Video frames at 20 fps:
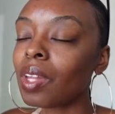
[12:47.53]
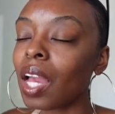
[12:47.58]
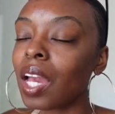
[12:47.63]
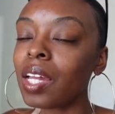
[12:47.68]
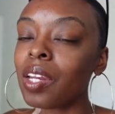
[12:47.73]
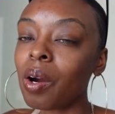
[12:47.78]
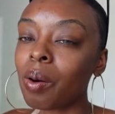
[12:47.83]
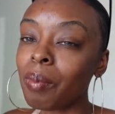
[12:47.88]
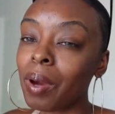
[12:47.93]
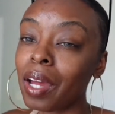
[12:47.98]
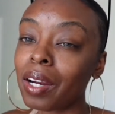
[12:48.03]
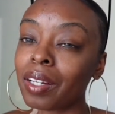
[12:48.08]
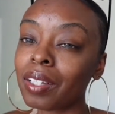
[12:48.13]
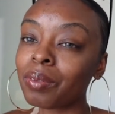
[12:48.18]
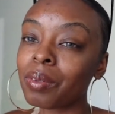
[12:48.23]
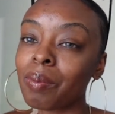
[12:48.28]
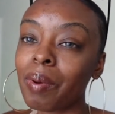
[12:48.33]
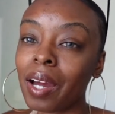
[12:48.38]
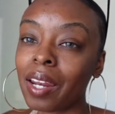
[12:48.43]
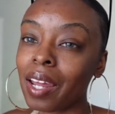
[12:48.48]
it don't matter.
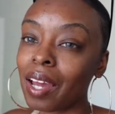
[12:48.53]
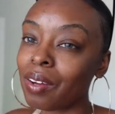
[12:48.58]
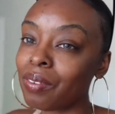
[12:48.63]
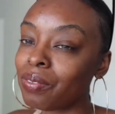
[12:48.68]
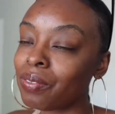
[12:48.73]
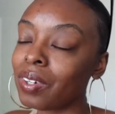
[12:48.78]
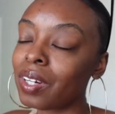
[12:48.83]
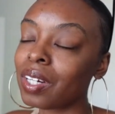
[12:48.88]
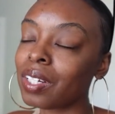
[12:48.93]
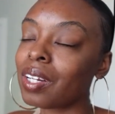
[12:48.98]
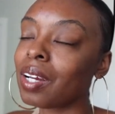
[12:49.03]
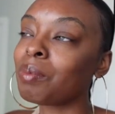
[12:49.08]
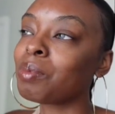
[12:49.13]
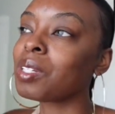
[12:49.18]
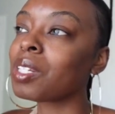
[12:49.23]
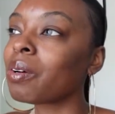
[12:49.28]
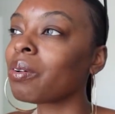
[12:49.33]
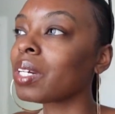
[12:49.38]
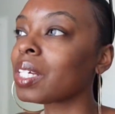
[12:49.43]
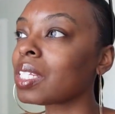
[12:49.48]
We about to have fun. I'm
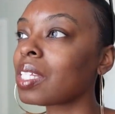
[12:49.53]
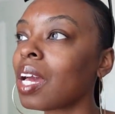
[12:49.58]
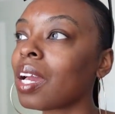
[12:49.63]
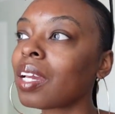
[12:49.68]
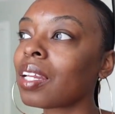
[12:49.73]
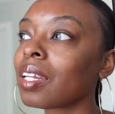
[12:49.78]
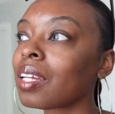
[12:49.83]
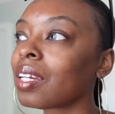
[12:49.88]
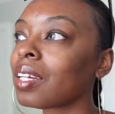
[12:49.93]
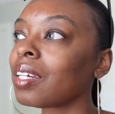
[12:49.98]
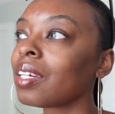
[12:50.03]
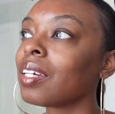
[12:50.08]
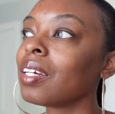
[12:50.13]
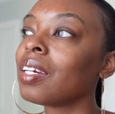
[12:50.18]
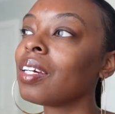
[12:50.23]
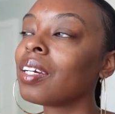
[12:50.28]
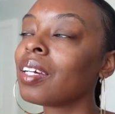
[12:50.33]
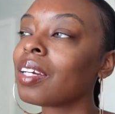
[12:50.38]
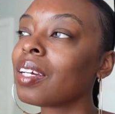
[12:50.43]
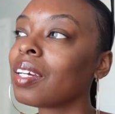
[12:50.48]
so excited.
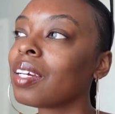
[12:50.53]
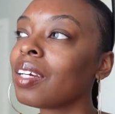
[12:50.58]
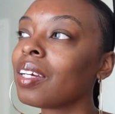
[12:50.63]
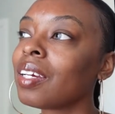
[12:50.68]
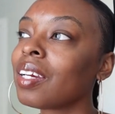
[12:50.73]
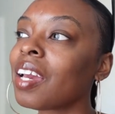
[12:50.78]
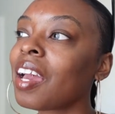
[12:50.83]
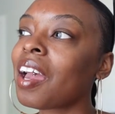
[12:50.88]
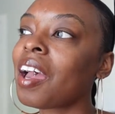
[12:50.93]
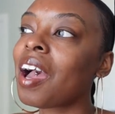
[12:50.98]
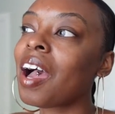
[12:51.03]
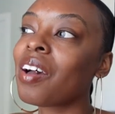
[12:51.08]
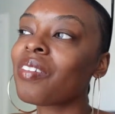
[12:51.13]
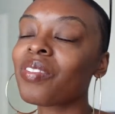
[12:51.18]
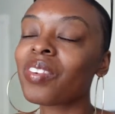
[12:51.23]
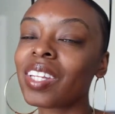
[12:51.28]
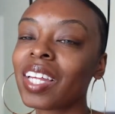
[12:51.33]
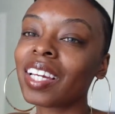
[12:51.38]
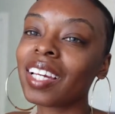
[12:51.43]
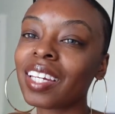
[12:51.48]
I
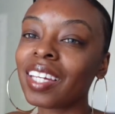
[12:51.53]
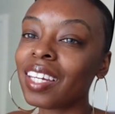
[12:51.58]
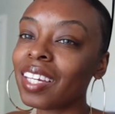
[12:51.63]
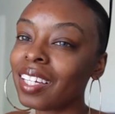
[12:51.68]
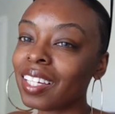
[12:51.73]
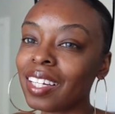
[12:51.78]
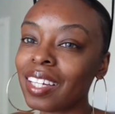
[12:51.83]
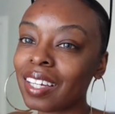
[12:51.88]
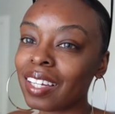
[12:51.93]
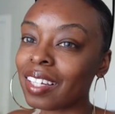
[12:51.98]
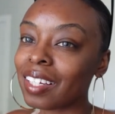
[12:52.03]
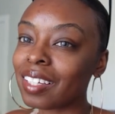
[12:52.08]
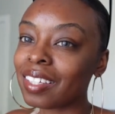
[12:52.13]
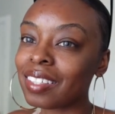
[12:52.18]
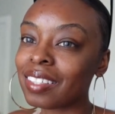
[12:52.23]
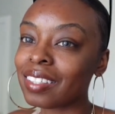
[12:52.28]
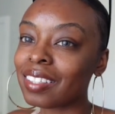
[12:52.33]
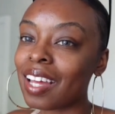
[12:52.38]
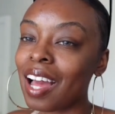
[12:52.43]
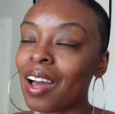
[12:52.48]
feel like a kid again.
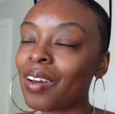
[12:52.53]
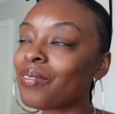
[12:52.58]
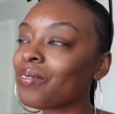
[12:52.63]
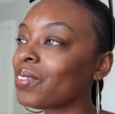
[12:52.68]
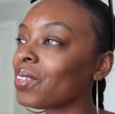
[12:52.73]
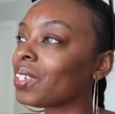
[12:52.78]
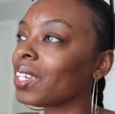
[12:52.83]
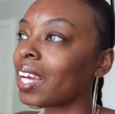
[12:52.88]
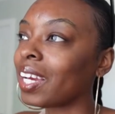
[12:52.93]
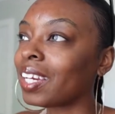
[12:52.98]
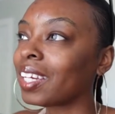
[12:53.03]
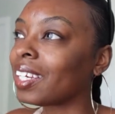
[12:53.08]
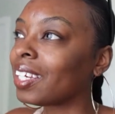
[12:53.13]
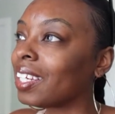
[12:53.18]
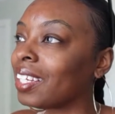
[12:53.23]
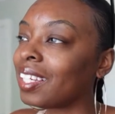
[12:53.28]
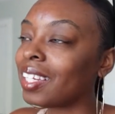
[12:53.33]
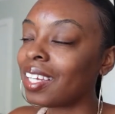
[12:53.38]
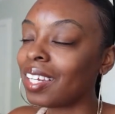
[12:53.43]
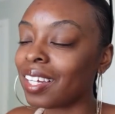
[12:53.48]
I feel like a
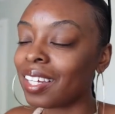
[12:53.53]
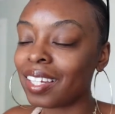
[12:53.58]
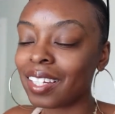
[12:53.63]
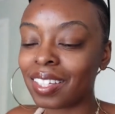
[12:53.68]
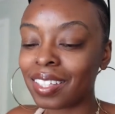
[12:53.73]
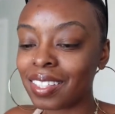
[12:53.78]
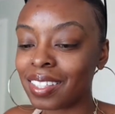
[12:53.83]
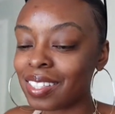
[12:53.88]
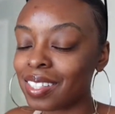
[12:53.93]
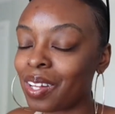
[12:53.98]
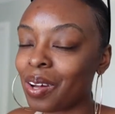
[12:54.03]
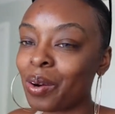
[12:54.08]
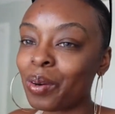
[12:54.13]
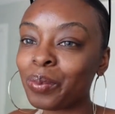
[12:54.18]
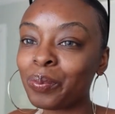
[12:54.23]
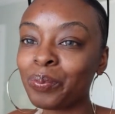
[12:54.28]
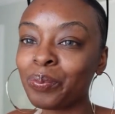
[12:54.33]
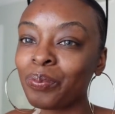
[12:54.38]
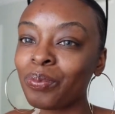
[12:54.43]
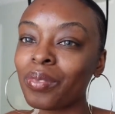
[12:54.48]
kid again. So
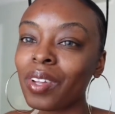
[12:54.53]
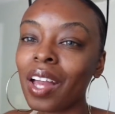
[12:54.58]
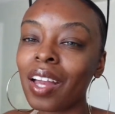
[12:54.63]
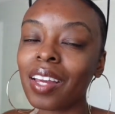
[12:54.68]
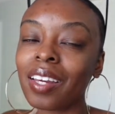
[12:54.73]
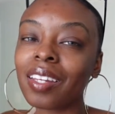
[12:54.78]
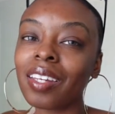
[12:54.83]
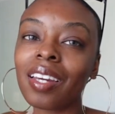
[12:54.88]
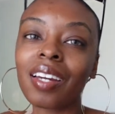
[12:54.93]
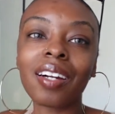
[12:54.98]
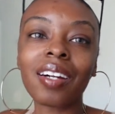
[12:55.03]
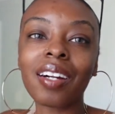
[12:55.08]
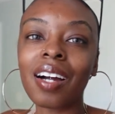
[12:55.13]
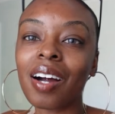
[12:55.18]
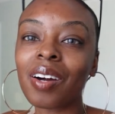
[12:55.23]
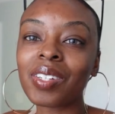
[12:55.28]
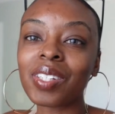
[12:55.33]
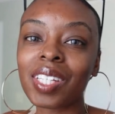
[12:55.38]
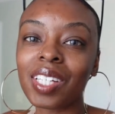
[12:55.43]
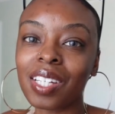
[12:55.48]
yeah,
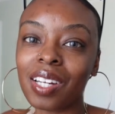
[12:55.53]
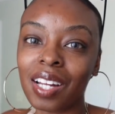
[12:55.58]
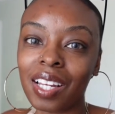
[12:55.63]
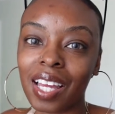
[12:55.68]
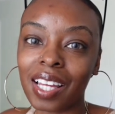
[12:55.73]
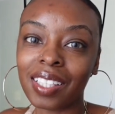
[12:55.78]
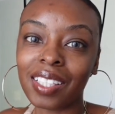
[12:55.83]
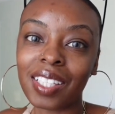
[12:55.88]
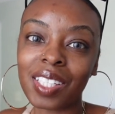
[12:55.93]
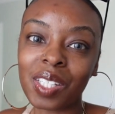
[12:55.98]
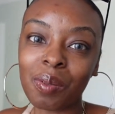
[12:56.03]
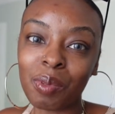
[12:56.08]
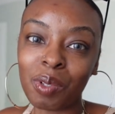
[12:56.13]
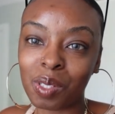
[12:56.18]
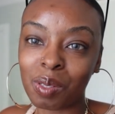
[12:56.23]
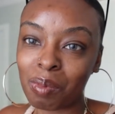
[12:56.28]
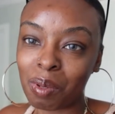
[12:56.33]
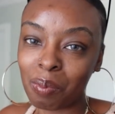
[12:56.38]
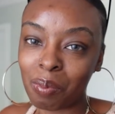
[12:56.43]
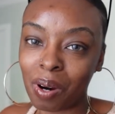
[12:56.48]
I'll see y'all at this
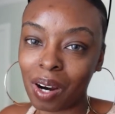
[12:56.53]
amusement